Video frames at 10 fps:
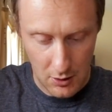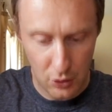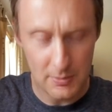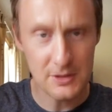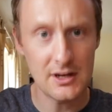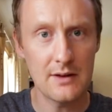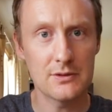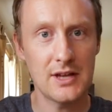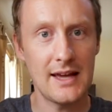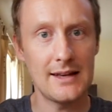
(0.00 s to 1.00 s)
I hope the
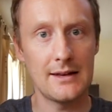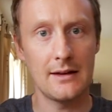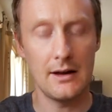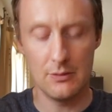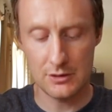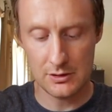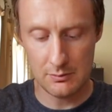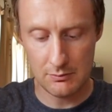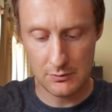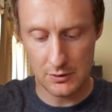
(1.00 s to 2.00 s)
servo's hidden. I know it's
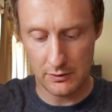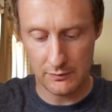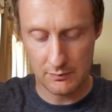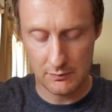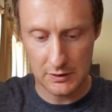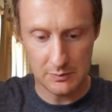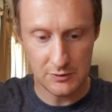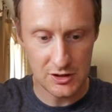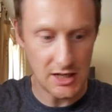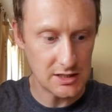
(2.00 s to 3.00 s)
sort of
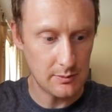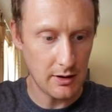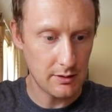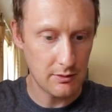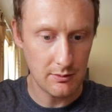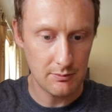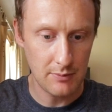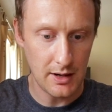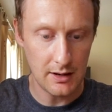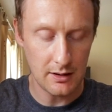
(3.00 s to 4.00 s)
chassis mounted with a
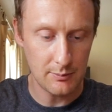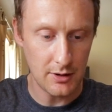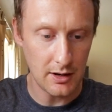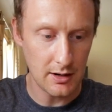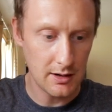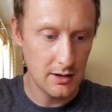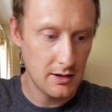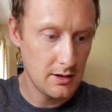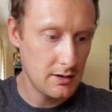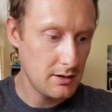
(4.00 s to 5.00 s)
panhard bar
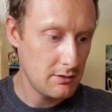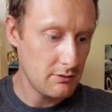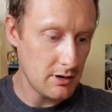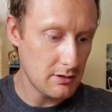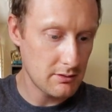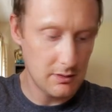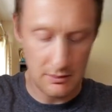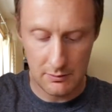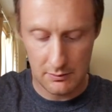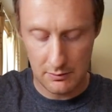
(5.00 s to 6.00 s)
rather
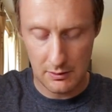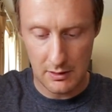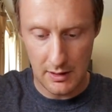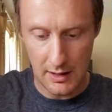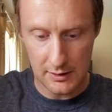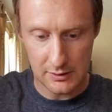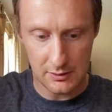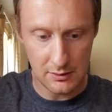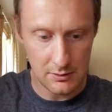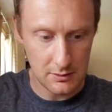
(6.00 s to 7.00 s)
than near the
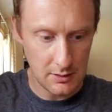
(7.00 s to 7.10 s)
axle,